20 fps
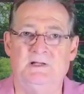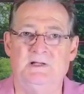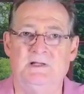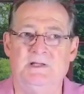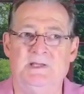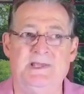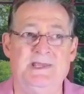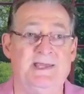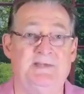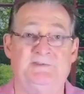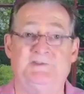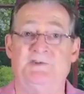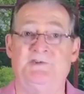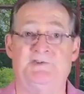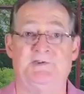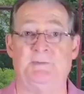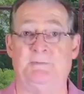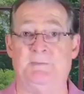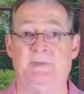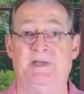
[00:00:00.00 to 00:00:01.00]
He has to
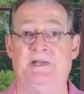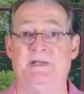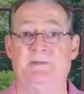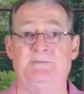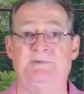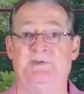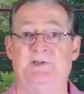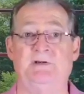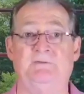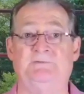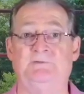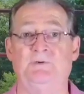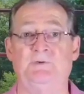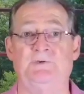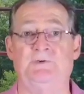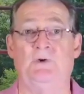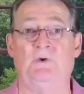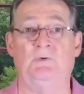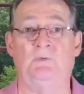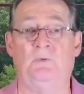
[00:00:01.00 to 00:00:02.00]
submit himself to
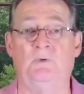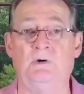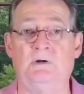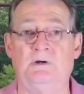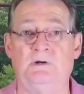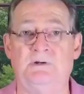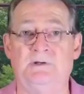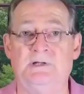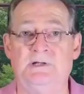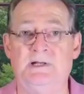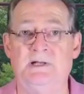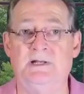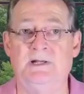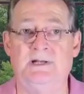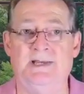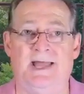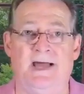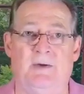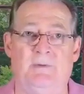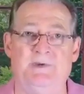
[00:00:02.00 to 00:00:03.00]
his own word.
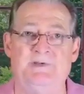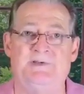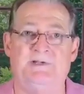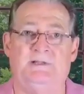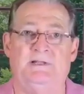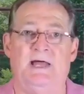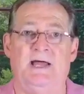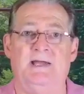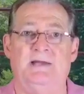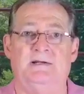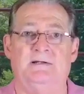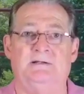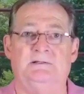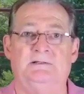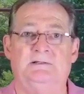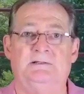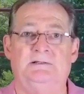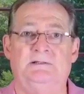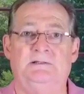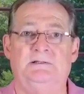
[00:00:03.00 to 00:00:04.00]
Now he's a liar.
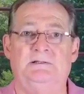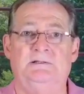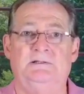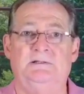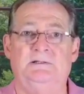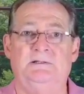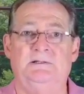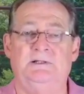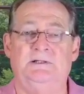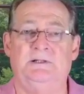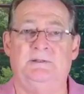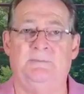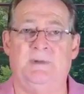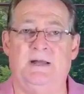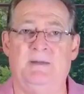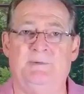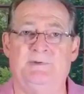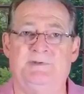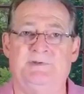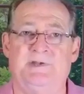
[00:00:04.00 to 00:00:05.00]
The
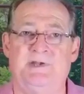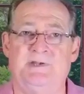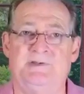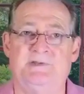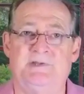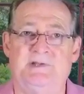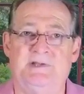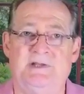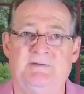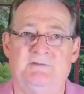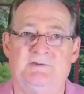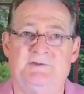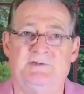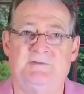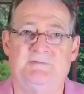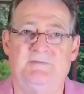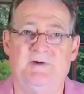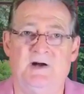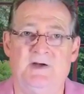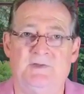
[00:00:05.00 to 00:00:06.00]
Bible says the devil is the
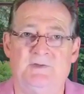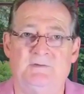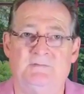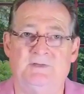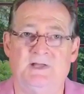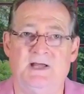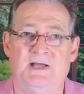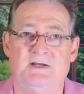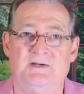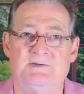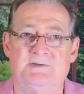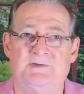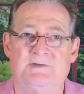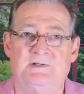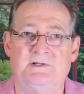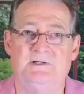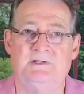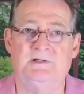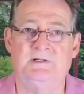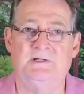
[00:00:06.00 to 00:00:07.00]
father of liars
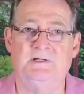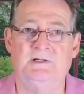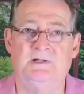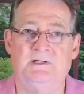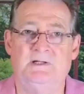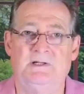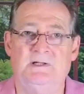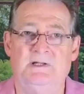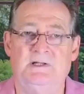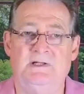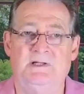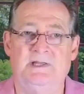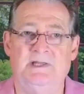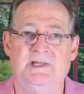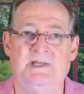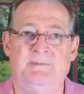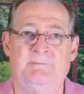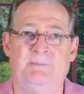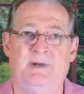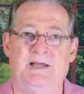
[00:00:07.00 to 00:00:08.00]

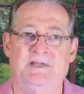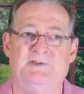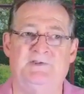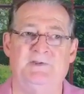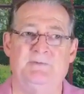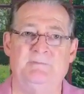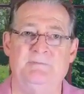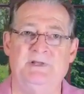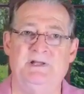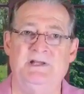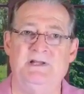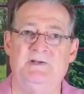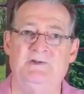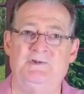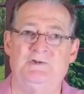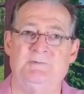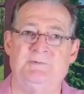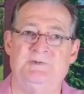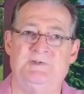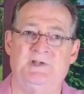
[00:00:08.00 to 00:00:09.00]
by submitting
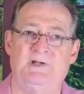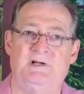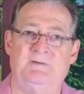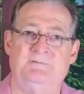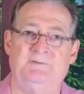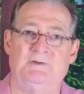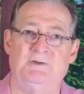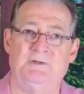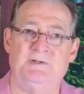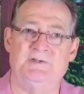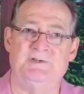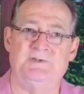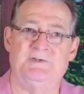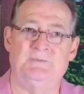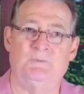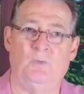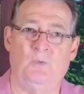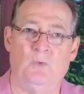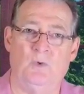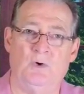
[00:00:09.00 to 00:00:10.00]
to himself through his
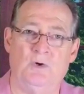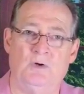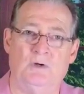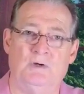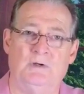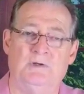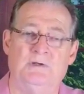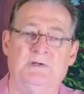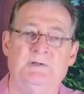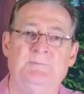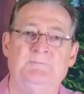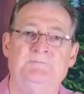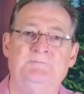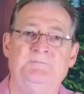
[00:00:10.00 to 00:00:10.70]
word